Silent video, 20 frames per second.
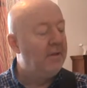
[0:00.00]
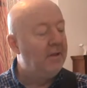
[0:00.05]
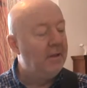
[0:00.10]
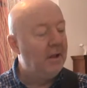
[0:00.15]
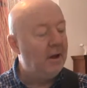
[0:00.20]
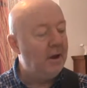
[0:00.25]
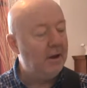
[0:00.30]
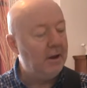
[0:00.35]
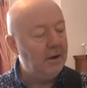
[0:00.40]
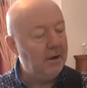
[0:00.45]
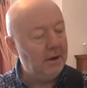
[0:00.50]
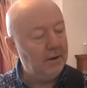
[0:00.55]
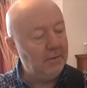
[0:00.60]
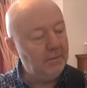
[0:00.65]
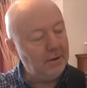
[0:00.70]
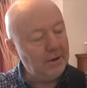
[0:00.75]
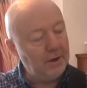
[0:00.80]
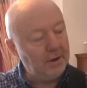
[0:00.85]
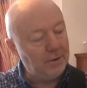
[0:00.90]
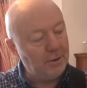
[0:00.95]

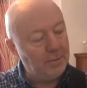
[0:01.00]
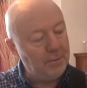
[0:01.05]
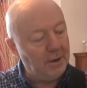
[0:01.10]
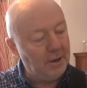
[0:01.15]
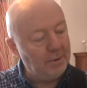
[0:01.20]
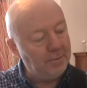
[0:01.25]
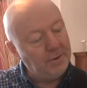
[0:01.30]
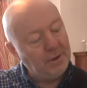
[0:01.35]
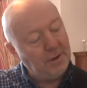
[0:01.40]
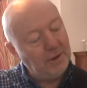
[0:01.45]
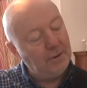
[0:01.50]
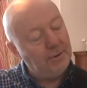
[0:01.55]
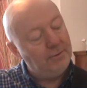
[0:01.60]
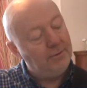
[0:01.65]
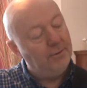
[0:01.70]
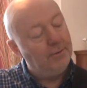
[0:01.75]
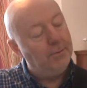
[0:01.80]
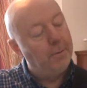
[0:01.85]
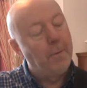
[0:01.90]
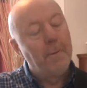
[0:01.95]
What else might be
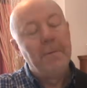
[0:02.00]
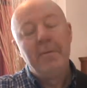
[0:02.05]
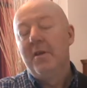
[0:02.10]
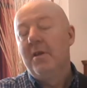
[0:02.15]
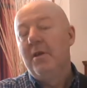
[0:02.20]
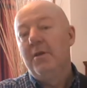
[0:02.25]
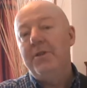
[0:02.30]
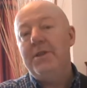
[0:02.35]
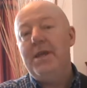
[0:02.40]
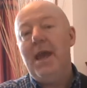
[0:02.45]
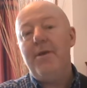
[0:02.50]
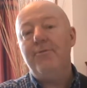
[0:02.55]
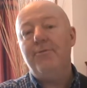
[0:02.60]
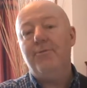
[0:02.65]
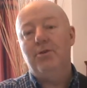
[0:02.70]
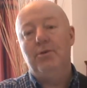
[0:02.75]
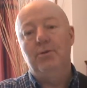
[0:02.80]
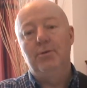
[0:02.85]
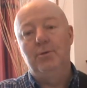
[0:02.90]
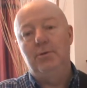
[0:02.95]
useful? The
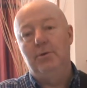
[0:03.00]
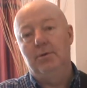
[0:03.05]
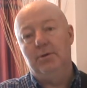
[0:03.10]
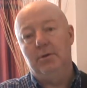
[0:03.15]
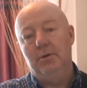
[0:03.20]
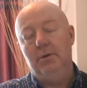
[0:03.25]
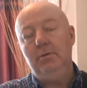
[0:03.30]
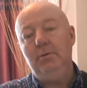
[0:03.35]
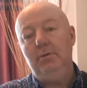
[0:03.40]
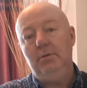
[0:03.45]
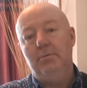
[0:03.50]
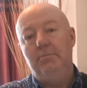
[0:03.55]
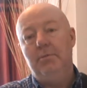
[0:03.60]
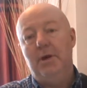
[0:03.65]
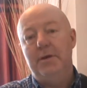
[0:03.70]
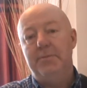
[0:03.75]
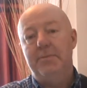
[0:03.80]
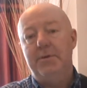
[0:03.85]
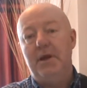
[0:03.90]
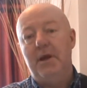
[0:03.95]
F chord
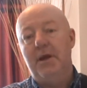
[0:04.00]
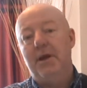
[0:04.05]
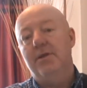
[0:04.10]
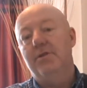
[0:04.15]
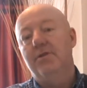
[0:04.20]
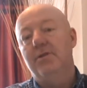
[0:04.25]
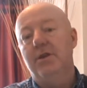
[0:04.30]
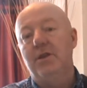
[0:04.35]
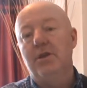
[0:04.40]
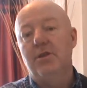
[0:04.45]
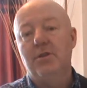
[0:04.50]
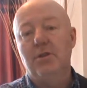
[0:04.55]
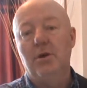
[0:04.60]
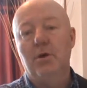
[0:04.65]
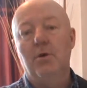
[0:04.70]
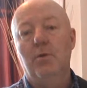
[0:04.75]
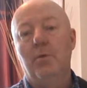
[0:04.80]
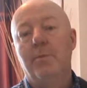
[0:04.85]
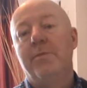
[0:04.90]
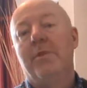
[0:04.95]
might be handy.
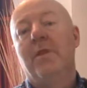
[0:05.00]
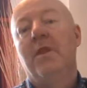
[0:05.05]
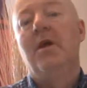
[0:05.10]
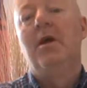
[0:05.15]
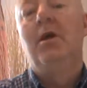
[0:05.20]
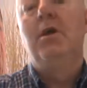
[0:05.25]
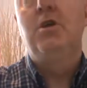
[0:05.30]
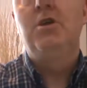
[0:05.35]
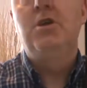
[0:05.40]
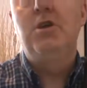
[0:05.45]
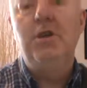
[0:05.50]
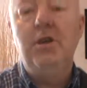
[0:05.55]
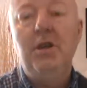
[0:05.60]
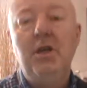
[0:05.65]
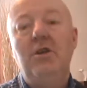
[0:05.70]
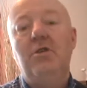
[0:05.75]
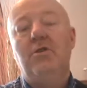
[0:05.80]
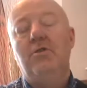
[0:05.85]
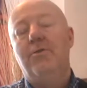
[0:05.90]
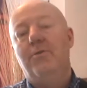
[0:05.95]
So you
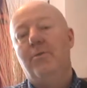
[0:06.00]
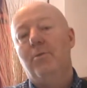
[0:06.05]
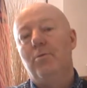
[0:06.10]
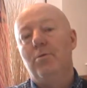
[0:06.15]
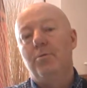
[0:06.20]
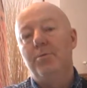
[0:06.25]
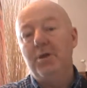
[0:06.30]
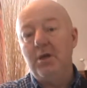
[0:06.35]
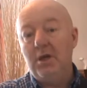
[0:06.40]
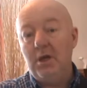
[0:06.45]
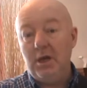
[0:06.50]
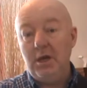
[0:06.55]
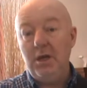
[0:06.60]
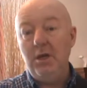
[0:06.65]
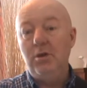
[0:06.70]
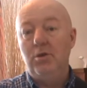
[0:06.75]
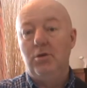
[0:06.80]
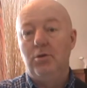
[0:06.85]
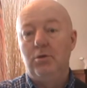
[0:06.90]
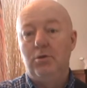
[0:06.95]
need to form the
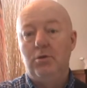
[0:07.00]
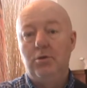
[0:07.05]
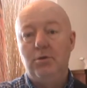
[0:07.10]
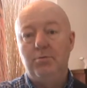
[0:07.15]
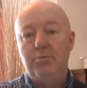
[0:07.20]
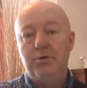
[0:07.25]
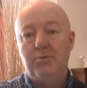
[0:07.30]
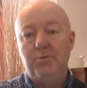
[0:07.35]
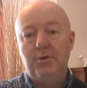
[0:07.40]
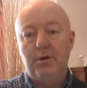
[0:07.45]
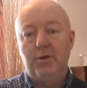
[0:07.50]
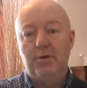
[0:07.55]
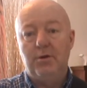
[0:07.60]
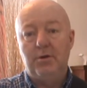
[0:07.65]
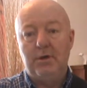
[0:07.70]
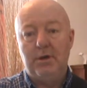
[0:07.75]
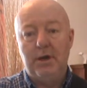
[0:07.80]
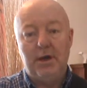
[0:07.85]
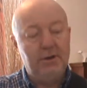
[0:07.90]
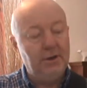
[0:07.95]
E chord, which we
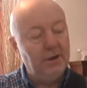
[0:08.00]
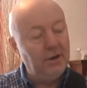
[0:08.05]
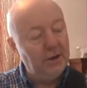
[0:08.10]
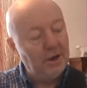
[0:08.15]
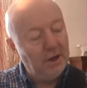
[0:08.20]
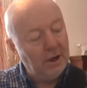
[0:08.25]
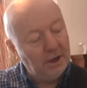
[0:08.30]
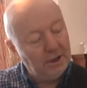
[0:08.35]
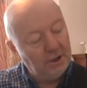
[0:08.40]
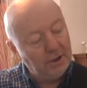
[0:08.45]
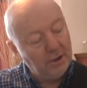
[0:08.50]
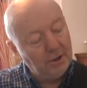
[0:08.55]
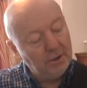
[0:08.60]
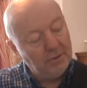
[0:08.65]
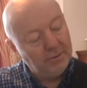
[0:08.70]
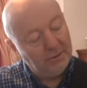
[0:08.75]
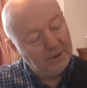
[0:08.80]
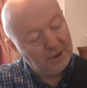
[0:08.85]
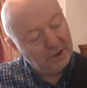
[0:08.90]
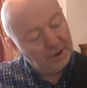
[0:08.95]
looked at in the other
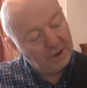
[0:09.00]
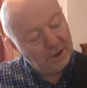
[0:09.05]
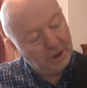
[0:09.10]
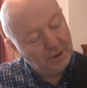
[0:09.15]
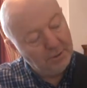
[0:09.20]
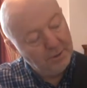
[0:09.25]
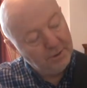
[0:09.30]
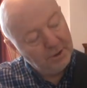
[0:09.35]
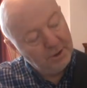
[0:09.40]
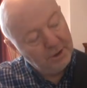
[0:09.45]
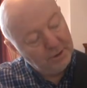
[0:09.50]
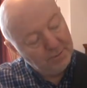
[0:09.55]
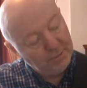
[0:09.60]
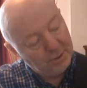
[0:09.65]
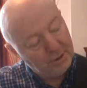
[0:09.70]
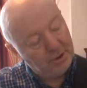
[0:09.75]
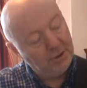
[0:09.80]
video, but